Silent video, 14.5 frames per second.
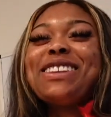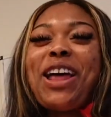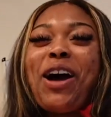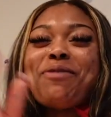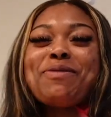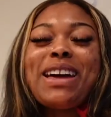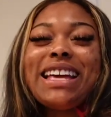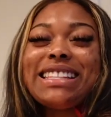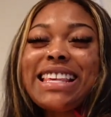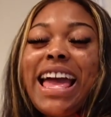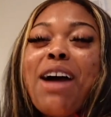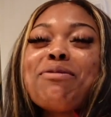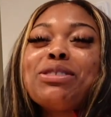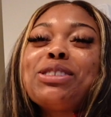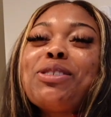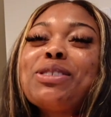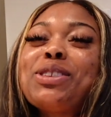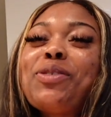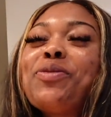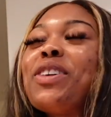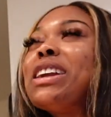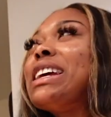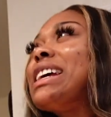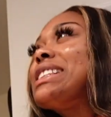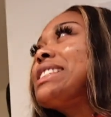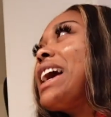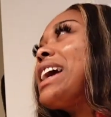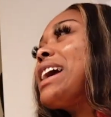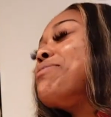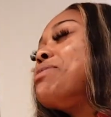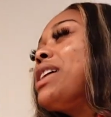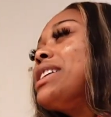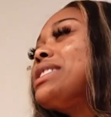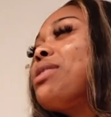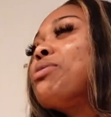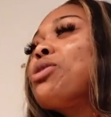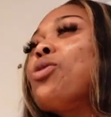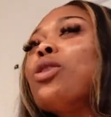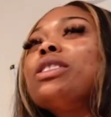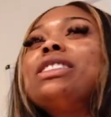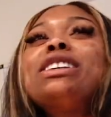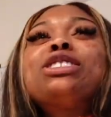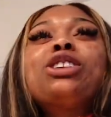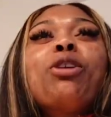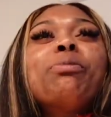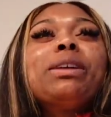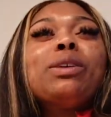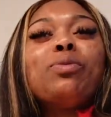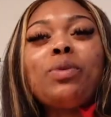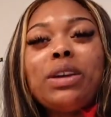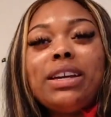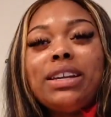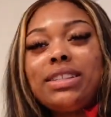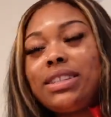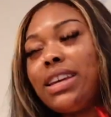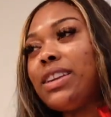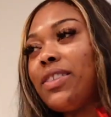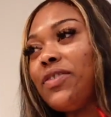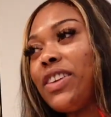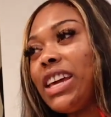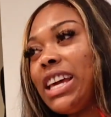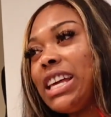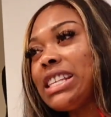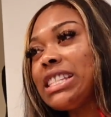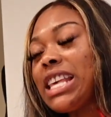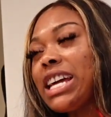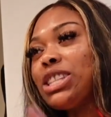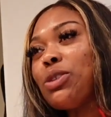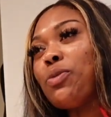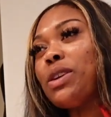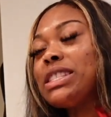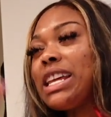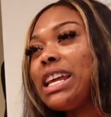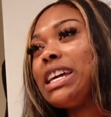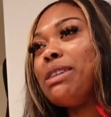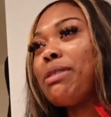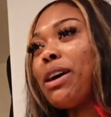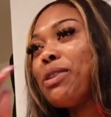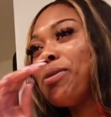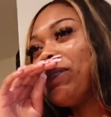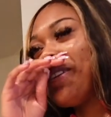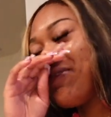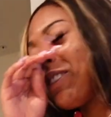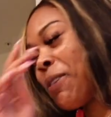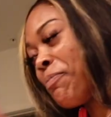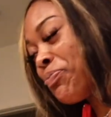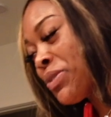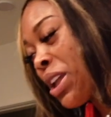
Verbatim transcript: No, but it's but you know what's so funny? It's like because I record these so many weeks in advance, yeah. like the ones that I come out or whatever.